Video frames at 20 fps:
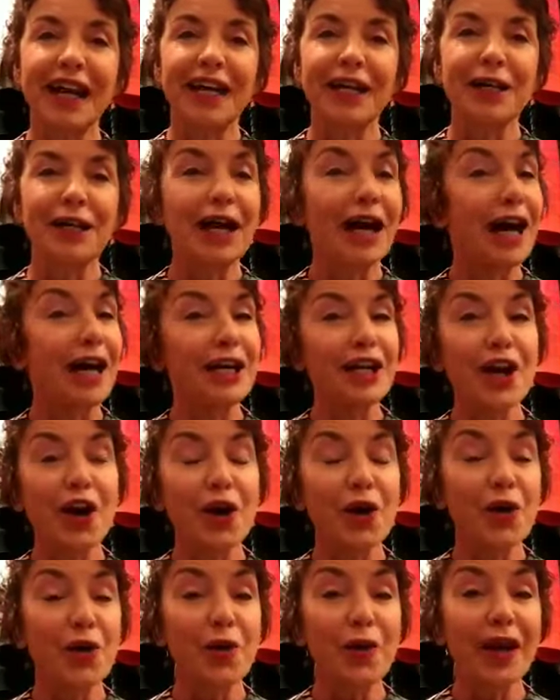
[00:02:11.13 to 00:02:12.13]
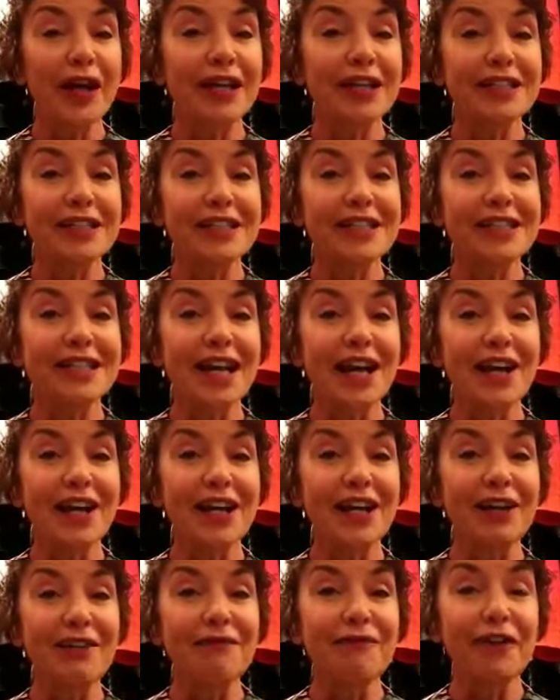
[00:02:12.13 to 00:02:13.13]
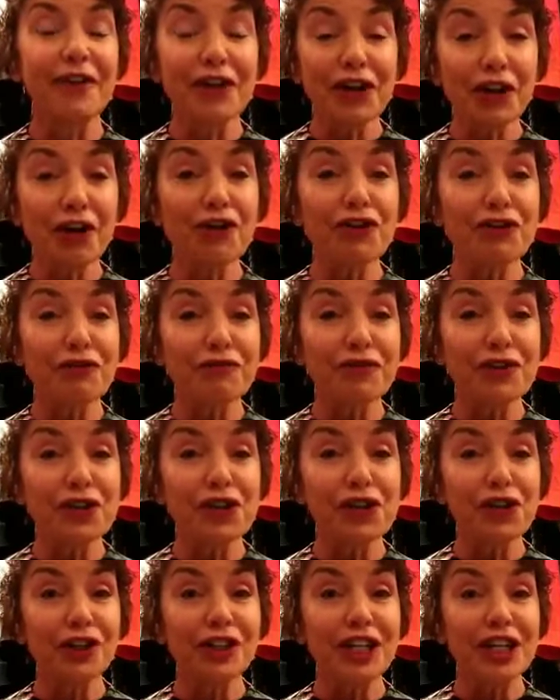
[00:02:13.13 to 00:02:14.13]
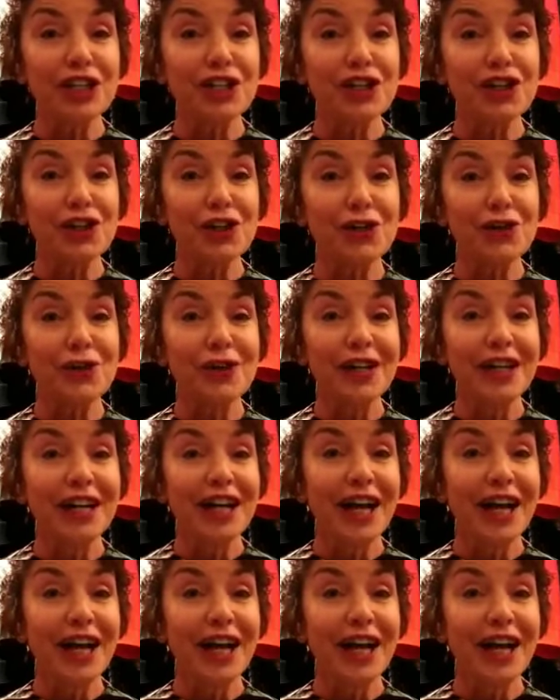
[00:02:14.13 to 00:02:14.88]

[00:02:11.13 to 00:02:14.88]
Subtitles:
I know it's a very controversial issue,